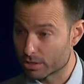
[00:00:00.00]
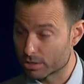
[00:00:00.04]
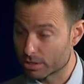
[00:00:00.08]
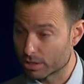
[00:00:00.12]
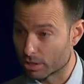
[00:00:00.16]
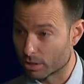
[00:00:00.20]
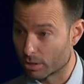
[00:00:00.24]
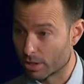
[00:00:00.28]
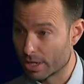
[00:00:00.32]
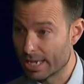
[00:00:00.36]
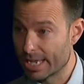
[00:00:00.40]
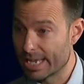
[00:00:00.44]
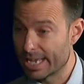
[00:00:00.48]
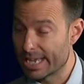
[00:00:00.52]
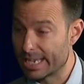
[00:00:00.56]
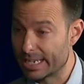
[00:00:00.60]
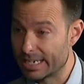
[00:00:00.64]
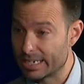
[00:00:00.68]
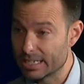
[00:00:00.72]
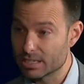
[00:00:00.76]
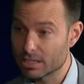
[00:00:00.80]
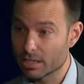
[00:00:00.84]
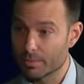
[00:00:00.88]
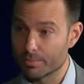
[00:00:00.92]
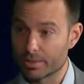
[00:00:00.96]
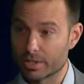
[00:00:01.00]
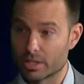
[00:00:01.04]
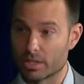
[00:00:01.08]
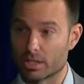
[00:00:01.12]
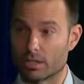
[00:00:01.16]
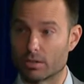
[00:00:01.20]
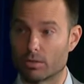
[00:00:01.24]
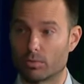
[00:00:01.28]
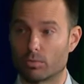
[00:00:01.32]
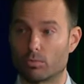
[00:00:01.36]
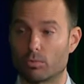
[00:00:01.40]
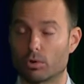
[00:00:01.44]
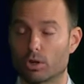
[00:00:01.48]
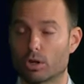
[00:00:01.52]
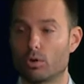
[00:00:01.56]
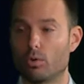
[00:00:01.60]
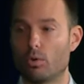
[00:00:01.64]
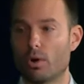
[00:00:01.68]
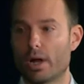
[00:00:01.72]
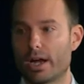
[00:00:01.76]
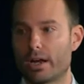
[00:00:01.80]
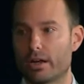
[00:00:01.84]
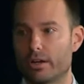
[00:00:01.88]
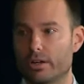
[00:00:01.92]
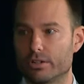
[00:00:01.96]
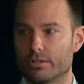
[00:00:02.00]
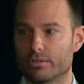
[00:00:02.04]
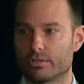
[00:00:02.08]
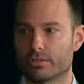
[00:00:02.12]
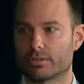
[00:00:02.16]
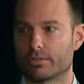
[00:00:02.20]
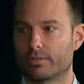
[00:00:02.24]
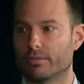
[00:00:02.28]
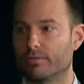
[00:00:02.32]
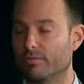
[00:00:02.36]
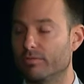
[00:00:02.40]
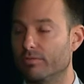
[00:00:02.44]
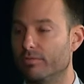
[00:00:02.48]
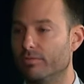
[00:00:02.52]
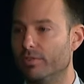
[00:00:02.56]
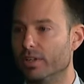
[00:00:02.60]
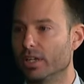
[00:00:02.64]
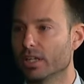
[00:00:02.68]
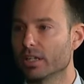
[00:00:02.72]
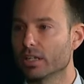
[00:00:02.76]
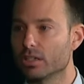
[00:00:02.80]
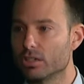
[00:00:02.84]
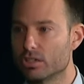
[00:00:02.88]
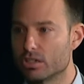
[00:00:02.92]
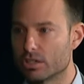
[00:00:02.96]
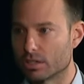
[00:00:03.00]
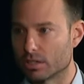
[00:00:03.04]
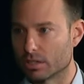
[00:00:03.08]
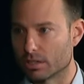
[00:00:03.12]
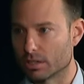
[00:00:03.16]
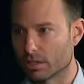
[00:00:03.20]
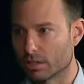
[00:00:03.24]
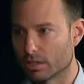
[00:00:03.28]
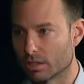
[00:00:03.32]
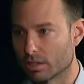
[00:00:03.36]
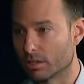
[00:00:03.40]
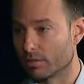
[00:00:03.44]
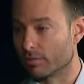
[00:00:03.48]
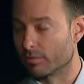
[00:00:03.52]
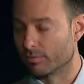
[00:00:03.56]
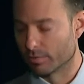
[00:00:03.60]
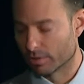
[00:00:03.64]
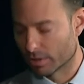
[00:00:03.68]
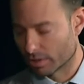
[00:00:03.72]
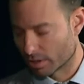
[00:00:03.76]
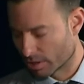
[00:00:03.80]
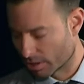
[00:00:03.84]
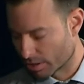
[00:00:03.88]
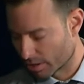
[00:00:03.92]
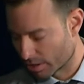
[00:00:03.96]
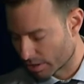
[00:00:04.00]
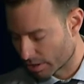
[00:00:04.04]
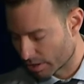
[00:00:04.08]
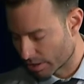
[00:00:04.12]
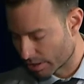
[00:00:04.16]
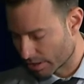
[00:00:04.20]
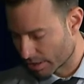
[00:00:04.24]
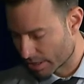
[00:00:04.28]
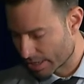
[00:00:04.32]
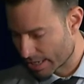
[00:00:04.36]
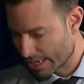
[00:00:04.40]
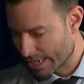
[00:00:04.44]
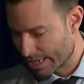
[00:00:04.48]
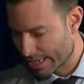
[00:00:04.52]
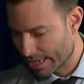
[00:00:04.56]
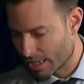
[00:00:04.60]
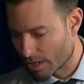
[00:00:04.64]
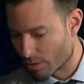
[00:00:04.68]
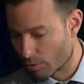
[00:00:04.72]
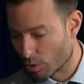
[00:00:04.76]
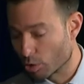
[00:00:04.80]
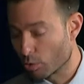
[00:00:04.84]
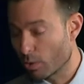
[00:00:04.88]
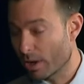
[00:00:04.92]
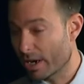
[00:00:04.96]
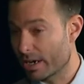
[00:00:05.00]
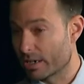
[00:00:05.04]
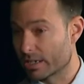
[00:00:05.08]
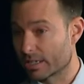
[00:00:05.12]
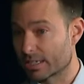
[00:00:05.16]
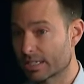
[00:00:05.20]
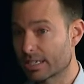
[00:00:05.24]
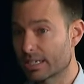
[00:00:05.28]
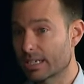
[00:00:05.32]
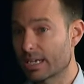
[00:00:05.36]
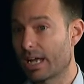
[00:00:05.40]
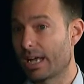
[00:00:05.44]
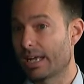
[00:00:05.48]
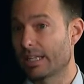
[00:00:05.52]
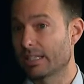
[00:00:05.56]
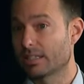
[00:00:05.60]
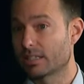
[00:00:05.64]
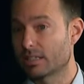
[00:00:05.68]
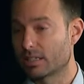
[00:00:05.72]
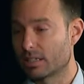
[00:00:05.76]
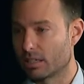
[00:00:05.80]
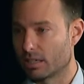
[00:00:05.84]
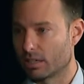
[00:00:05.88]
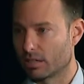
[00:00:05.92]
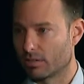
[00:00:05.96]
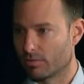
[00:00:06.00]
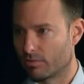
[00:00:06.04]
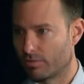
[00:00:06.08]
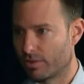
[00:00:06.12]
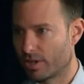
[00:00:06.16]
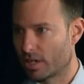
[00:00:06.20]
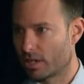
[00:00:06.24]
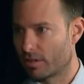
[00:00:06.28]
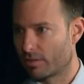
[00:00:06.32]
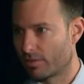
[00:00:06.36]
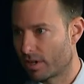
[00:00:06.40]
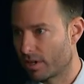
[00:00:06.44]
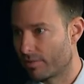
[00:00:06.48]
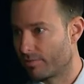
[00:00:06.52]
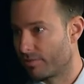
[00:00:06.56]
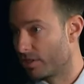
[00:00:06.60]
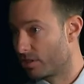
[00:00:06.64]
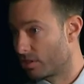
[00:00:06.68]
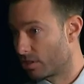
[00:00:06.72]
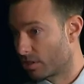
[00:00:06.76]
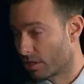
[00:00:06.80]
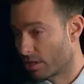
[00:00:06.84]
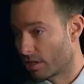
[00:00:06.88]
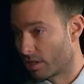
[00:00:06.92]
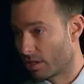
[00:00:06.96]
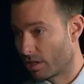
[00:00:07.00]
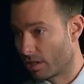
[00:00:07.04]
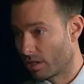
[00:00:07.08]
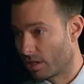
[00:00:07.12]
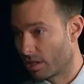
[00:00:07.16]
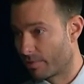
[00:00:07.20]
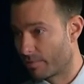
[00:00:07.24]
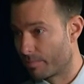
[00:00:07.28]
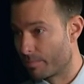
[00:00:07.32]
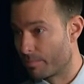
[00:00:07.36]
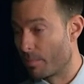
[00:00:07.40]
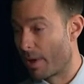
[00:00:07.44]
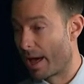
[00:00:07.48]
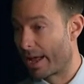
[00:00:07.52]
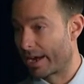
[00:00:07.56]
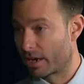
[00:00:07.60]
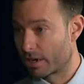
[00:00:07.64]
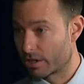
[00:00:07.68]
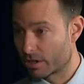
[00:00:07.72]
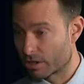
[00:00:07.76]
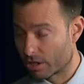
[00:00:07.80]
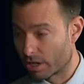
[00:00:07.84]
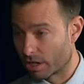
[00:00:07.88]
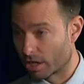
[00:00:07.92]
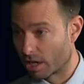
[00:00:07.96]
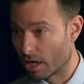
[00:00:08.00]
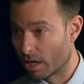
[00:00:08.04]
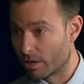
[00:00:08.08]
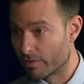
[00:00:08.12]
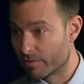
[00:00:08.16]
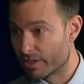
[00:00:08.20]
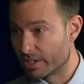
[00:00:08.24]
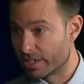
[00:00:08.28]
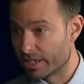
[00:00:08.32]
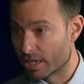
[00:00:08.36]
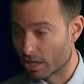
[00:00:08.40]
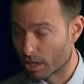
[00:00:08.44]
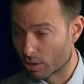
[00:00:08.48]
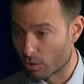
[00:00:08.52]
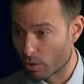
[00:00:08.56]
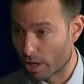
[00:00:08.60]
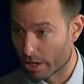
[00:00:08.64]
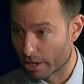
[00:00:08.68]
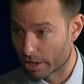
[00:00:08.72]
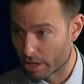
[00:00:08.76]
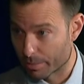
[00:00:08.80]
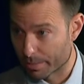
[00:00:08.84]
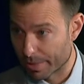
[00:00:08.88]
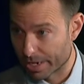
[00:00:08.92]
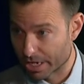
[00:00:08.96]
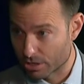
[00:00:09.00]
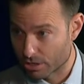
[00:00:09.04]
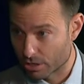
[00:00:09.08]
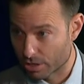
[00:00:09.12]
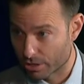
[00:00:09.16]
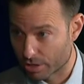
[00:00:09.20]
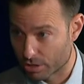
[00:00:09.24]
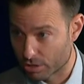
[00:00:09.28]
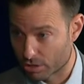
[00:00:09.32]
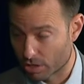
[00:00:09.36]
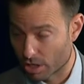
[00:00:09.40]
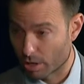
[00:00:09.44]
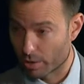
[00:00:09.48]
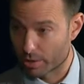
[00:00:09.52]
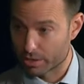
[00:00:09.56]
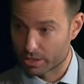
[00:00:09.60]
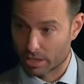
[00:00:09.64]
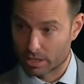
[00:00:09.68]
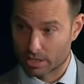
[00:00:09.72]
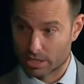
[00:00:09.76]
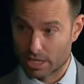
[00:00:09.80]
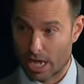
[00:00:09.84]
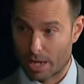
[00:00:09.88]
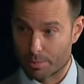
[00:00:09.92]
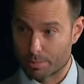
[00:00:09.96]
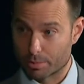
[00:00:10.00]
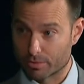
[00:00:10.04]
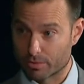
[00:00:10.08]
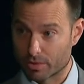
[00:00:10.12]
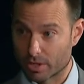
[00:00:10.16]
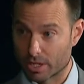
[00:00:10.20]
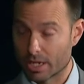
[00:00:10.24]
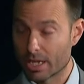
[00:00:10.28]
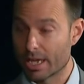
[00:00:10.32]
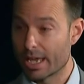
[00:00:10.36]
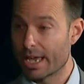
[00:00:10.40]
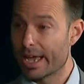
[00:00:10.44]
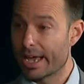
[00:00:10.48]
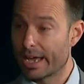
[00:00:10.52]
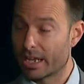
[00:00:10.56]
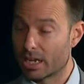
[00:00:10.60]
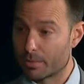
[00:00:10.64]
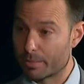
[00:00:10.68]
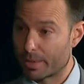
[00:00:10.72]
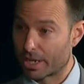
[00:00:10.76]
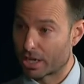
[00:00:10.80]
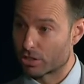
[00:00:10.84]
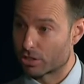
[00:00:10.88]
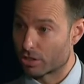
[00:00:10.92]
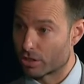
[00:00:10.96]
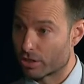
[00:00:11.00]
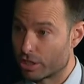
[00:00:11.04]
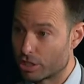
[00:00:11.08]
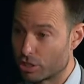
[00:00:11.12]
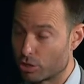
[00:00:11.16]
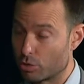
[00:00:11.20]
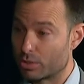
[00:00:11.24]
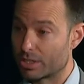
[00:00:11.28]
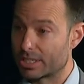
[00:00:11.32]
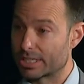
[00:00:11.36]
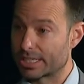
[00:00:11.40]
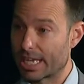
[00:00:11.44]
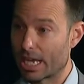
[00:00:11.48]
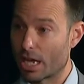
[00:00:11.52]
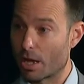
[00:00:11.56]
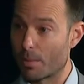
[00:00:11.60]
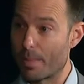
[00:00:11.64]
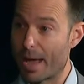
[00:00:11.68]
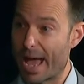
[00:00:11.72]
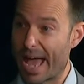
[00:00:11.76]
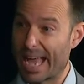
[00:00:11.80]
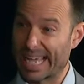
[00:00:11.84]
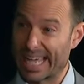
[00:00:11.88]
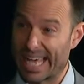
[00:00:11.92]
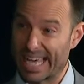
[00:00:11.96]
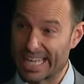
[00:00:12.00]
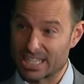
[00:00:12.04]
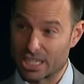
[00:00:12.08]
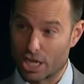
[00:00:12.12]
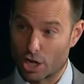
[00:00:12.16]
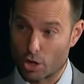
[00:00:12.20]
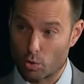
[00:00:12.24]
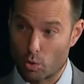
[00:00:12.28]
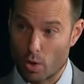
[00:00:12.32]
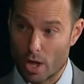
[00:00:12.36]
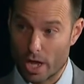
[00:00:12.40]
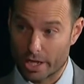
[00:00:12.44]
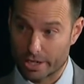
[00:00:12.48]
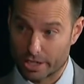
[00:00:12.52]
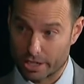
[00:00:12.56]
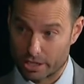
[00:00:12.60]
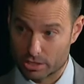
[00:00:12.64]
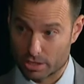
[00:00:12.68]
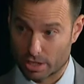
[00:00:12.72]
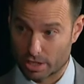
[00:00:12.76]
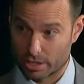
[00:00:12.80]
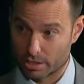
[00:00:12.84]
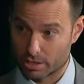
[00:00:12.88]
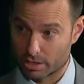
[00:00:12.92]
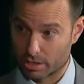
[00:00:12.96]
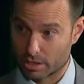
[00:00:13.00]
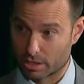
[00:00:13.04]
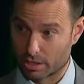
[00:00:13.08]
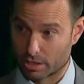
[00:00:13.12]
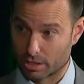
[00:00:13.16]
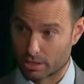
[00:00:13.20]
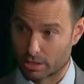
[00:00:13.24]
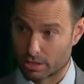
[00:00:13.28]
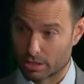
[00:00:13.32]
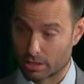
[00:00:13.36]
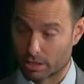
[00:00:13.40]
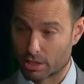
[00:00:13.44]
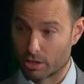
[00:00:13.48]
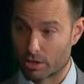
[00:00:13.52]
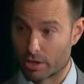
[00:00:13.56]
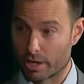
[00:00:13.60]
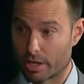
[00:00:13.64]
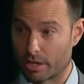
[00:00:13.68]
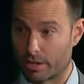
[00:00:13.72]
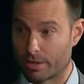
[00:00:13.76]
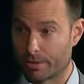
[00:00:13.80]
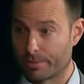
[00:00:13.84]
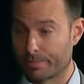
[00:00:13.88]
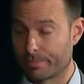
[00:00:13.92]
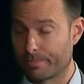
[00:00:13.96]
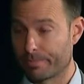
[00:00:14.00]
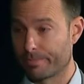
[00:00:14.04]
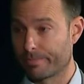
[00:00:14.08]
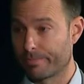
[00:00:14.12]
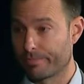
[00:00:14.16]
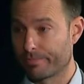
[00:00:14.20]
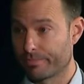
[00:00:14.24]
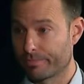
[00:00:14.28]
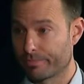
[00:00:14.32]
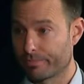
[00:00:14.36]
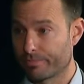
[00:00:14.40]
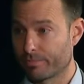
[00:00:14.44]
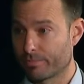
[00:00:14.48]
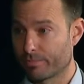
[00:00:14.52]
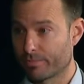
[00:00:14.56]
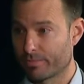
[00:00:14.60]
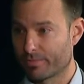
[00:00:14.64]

So it is something that requires vigilant, uh, uh, it requires constant, very, very vigilant um, monitoring of the data quality to make sure that you're always on top of it and make sure that you scale back as that quality starts to, to degrade. All right. Do you have any horror yeah.